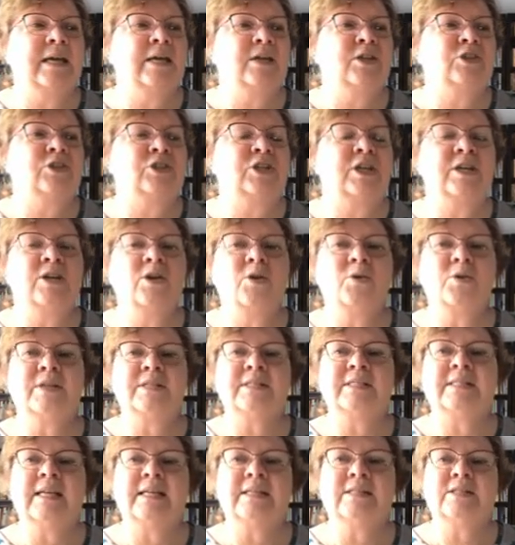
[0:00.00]
She
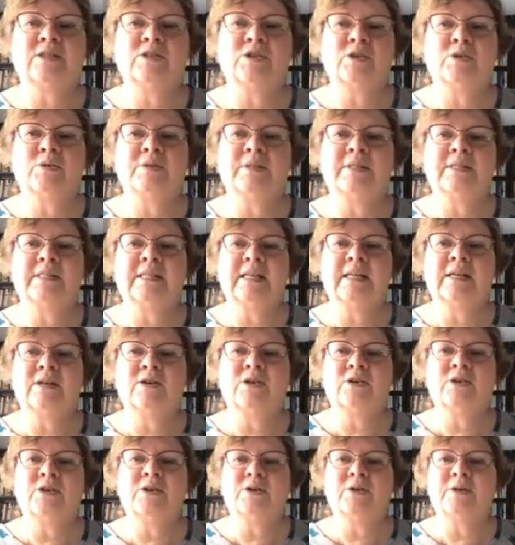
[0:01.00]
noticed that students in
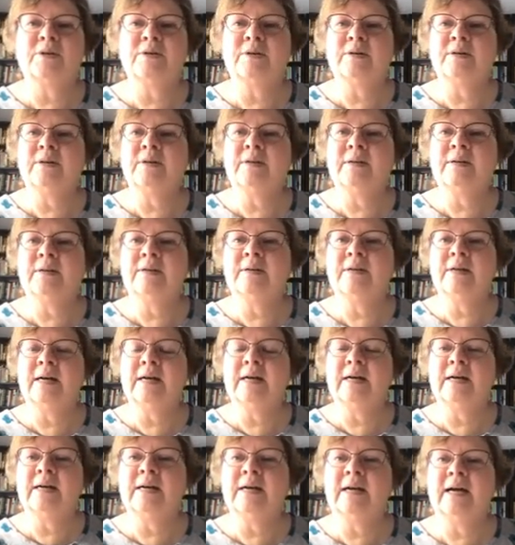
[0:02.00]
her
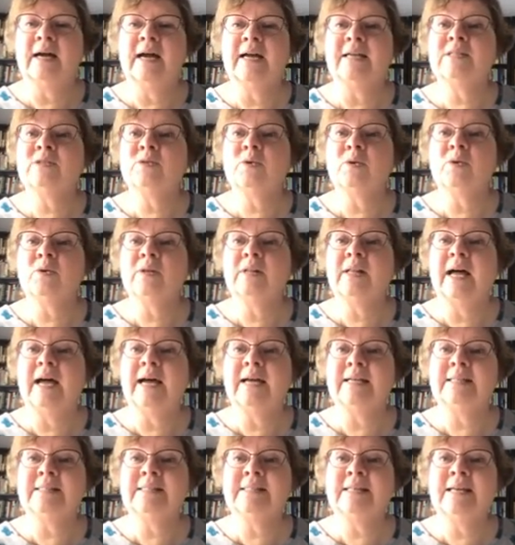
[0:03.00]
high school
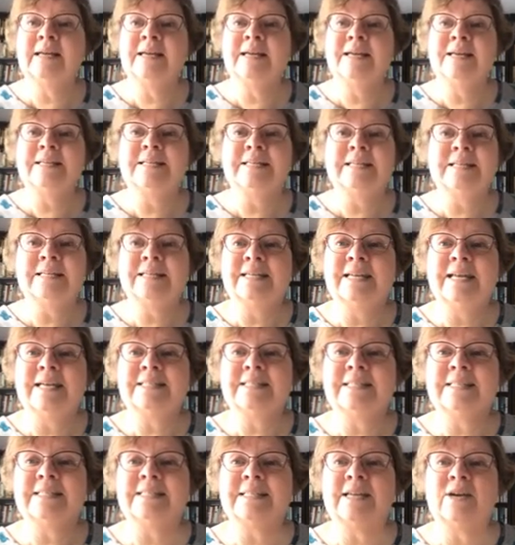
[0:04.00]
class didn't
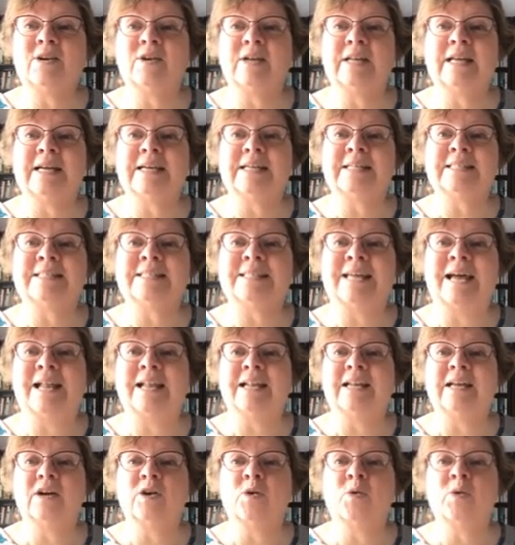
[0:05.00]
necessarily
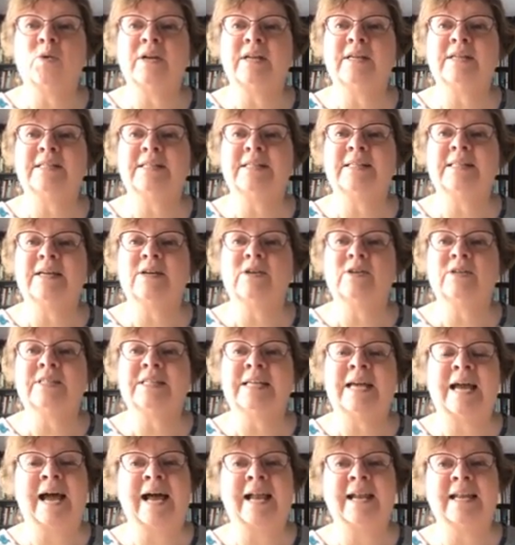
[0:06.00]
excel according to their
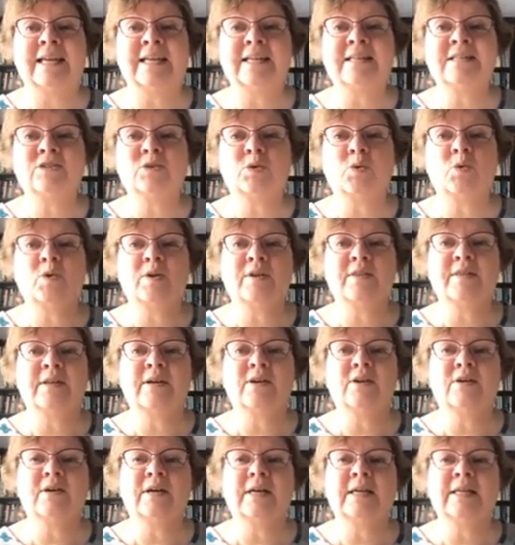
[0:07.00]
talent or in
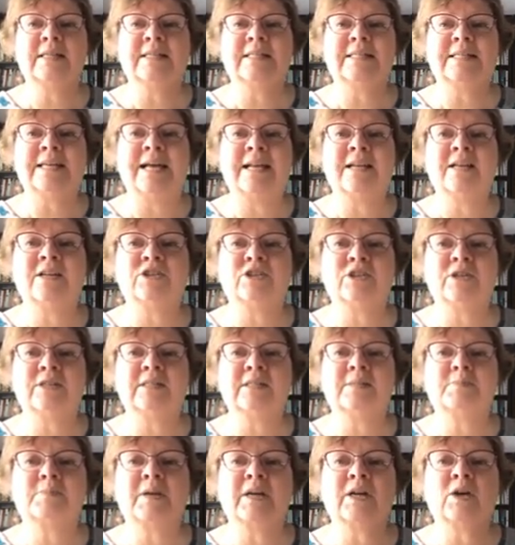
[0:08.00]
their
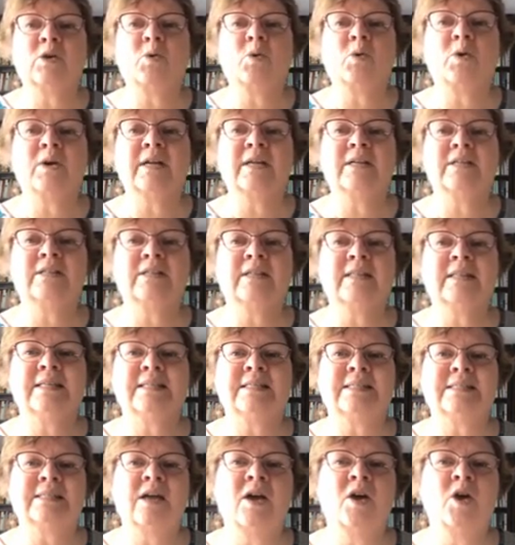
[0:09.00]
intelligence, but according to
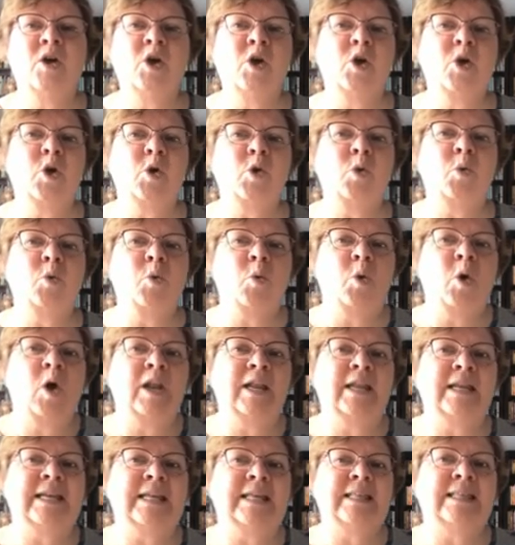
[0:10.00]
this
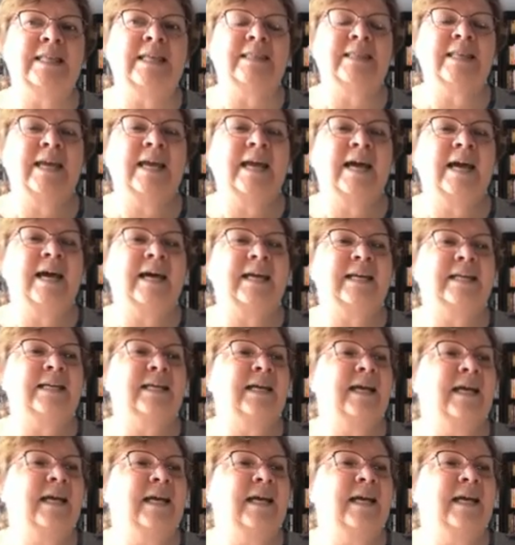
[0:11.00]
quality that they had.